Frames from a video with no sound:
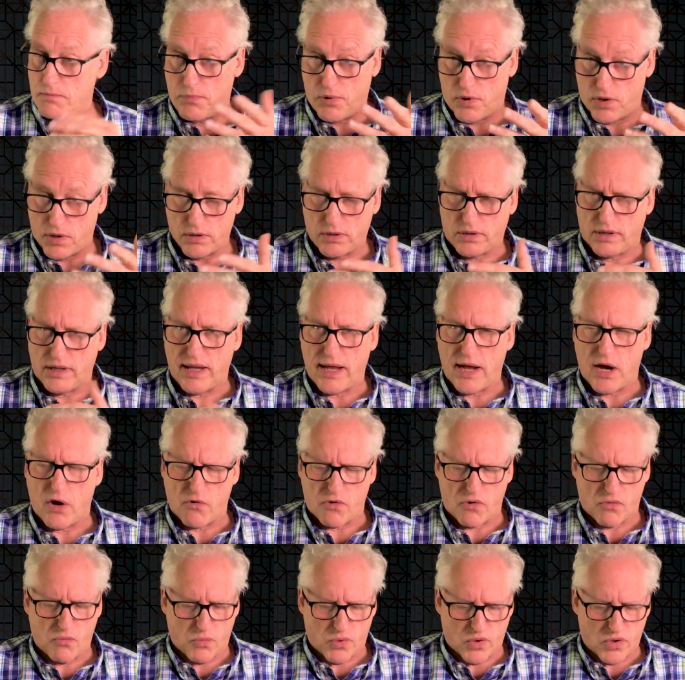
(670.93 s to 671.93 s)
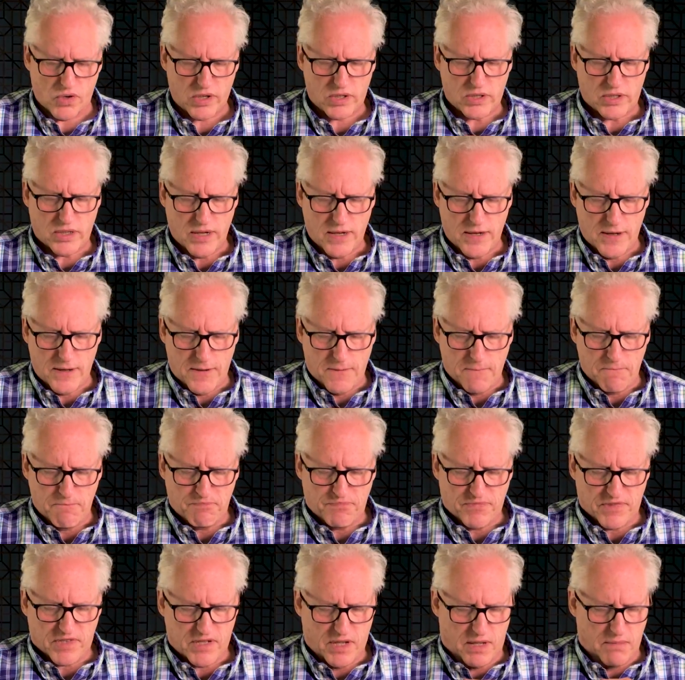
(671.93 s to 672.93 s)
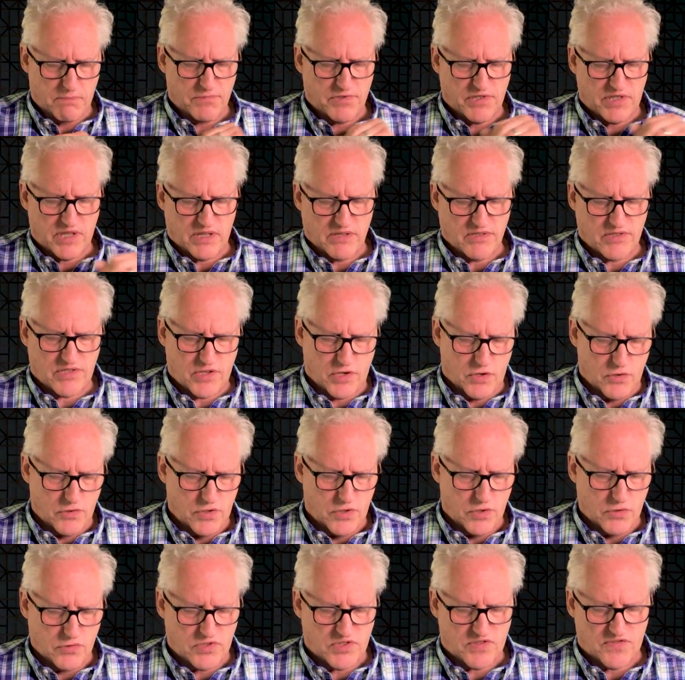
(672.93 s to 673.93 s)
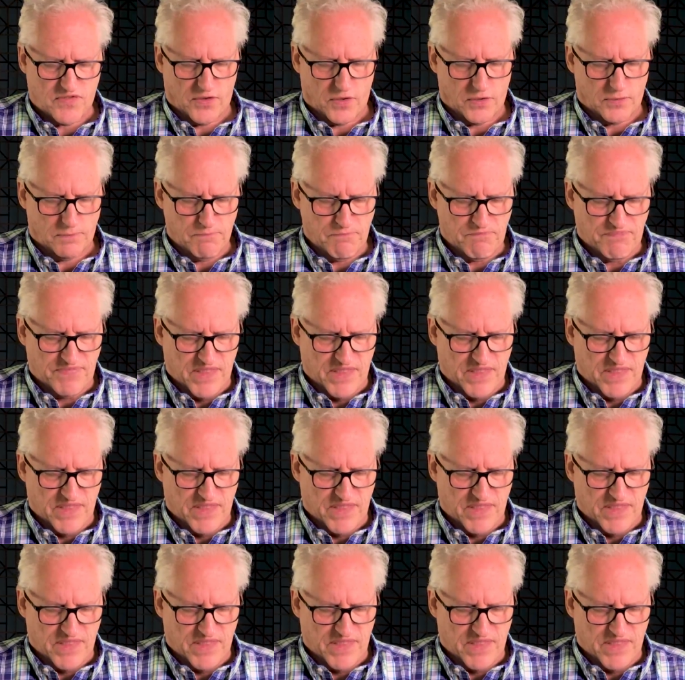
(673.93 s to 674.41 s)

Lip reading: partly our work, comes in so useful.